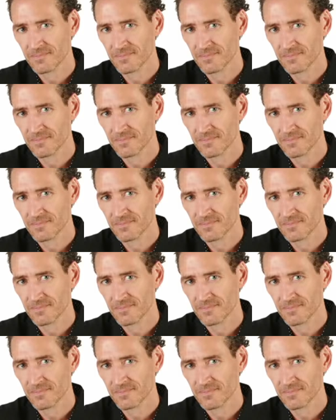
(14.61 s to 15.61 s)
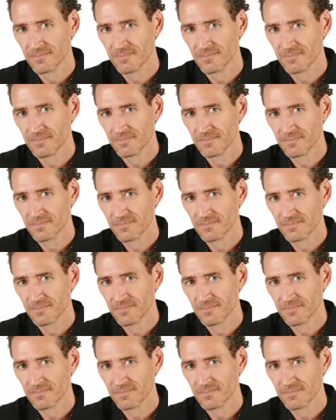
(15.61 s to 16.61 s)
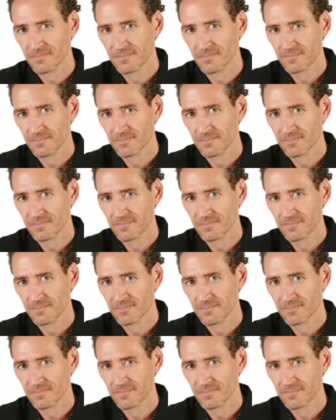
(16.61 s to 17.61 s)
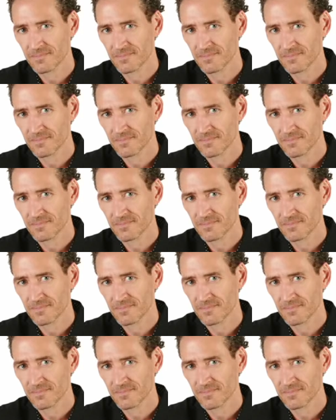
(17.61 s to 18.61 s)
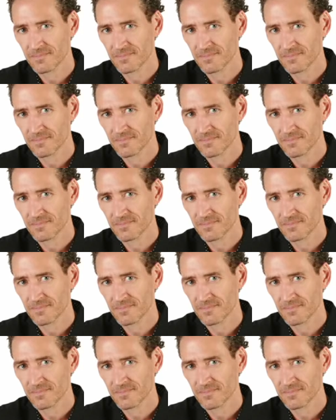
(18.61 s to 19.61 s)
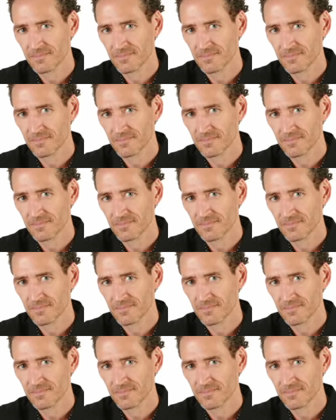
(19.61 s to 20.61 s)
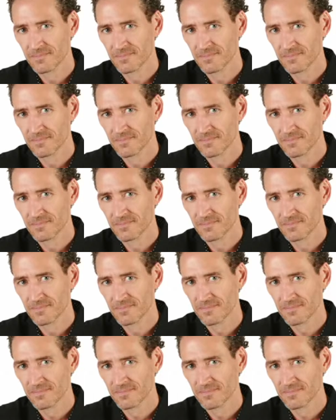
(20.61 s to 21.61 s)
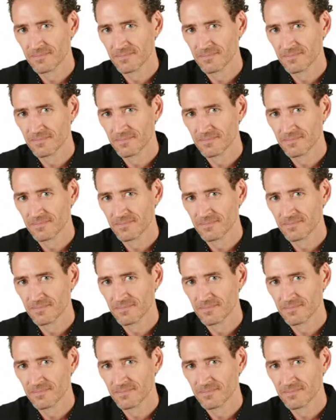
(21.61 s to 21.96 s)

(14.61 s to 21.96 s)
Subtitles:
This is a still picture; no speech is visible.